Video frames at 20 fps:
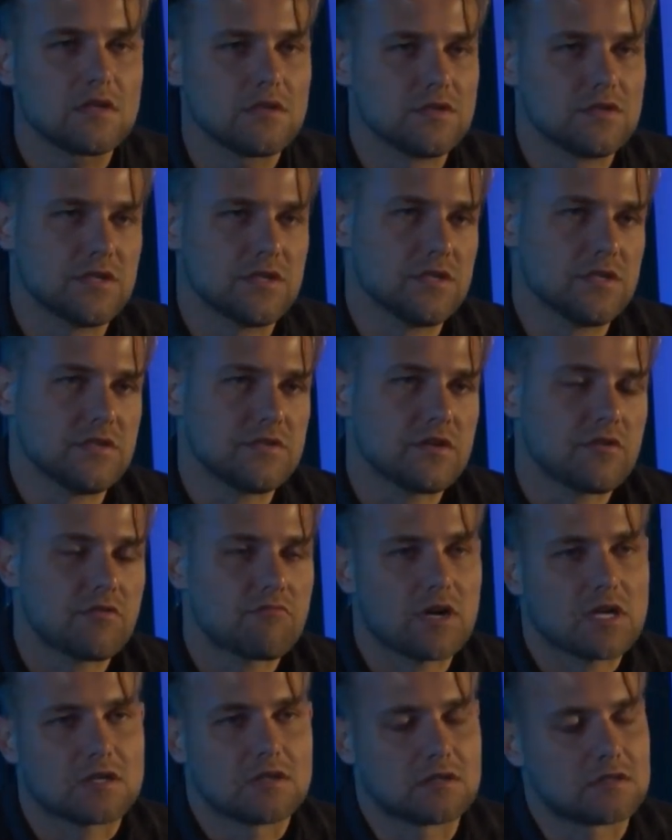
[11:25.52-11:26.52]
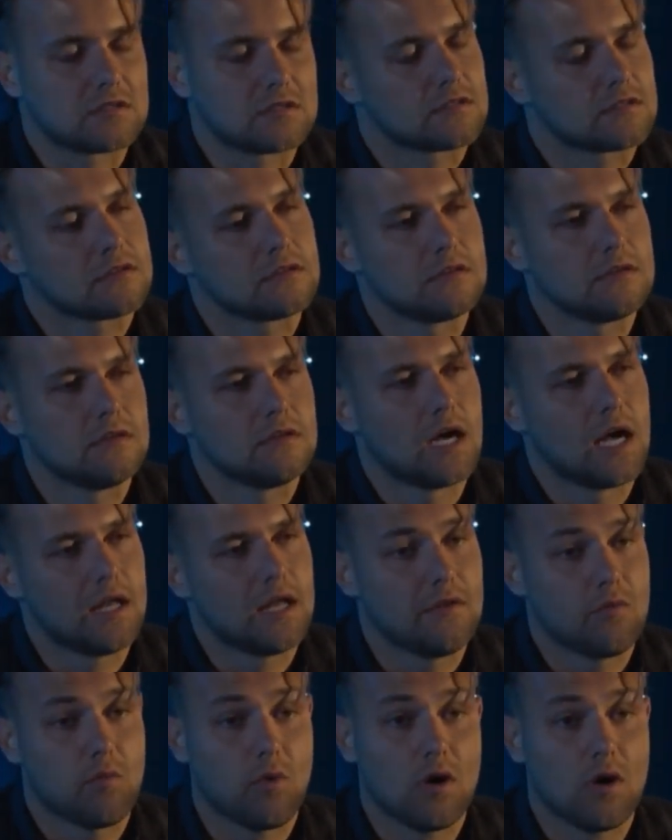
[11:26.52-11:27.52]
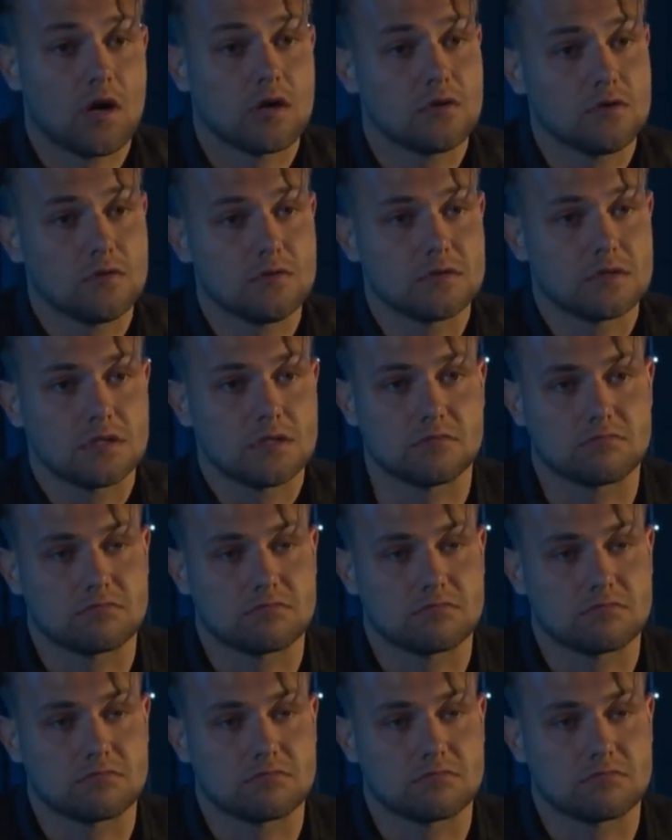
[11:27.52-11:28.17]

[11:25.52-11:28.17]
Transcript: She's reckless and wild and...